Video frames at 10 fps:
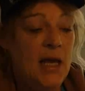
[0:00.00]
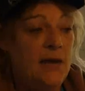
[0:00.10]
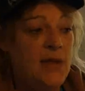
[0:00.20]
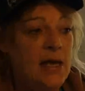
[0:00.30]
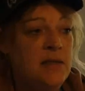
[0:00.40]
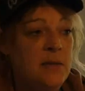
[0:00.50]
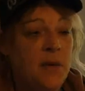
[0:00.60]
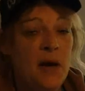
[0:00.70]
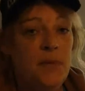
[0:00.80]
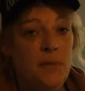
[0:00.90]
And that's the
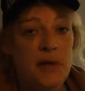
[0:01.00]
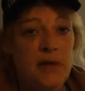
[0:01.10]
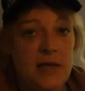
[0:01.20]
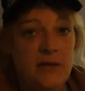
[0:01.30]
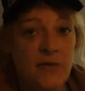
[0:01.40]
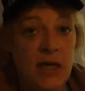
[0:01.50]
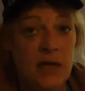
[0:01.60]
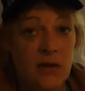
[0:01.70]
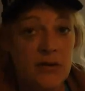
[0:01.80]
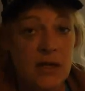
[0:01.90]
problem with these
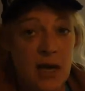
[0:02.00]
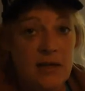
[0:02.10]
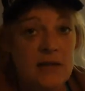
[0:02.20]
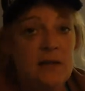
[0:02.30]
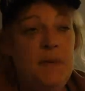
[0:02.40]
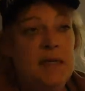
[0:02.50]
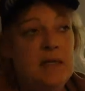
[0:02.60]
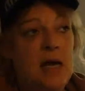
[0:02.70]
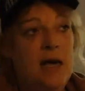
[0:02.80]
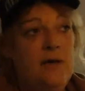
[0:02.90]
videos, guys, is
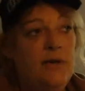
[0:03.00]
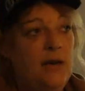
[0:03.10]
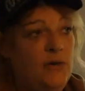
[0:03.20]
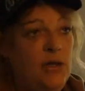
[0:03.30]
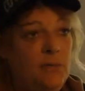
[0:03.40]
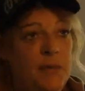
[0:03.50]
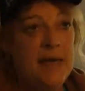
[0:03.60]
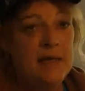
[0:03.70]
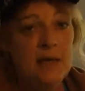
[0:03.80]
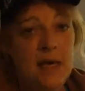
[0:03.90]
because I've given you
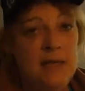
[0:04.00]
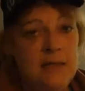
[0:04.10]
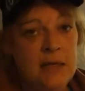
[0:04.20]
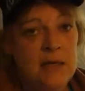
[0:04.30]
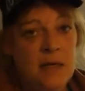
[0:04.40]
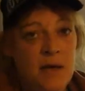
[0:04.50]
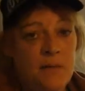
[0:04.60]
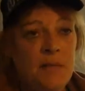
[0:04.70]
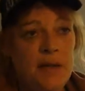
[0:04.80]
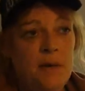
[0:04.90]
baselines,
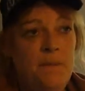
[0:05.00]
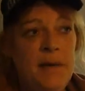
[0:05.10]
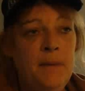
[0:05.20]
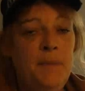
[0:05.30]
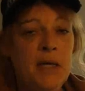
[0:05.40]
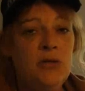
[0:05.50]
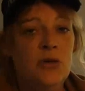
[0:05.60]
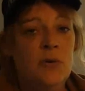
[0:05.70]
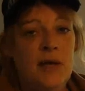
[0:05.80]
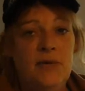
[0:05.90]
but the big
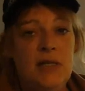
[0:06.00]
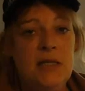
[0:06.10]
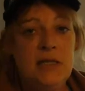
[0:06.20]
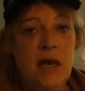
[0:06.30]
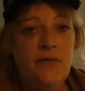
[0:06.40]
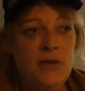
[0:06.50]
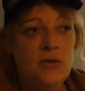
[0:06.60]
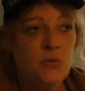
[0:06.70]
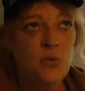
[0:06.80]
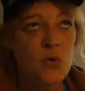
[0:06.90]
picture around this stuff
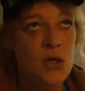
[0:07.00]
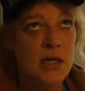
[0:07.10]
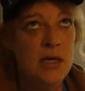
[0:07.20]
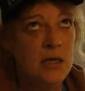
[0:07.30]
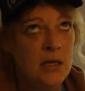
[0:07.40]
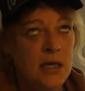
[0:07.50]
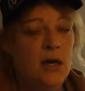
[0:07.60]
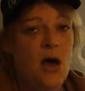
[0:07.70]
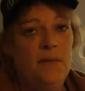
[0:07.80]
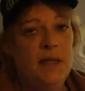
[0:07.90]
is really
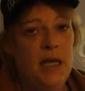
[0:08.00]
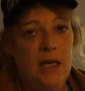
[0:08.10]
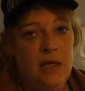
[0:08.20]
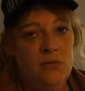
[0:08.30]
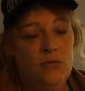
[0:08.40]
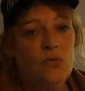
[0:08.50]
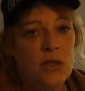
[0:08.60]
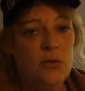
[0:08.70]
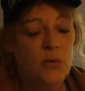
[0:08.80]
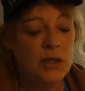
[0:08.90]
complicated.
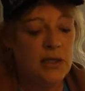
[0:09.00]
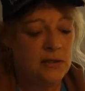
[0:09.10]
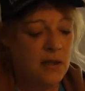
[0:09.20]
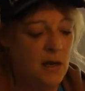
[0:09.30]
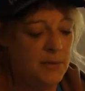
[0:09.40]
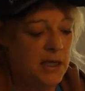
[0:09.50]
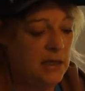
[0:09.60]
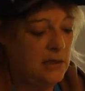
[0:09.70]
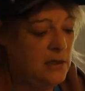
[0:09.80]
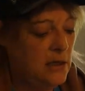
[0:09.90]
Really, really is complicated.
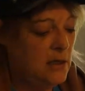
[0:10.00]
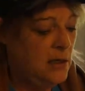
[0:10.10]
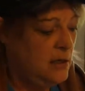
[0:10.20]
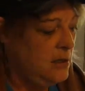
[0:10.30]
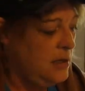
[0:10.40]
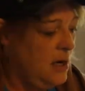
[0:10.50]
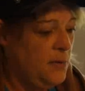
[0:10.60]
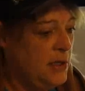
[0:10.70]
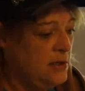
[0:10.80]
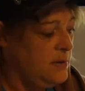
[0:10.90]
Now,
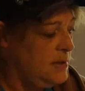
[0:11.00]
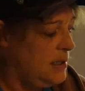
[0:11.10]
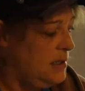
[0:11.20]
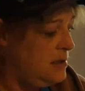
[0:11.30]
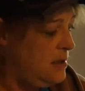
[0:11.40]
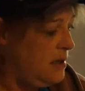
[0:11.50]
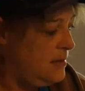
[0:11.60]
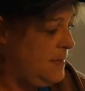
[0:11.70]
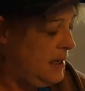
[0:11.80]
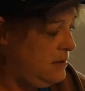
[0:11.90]
what else was I going to talk
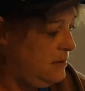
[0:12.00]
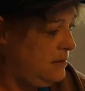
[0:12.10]
about?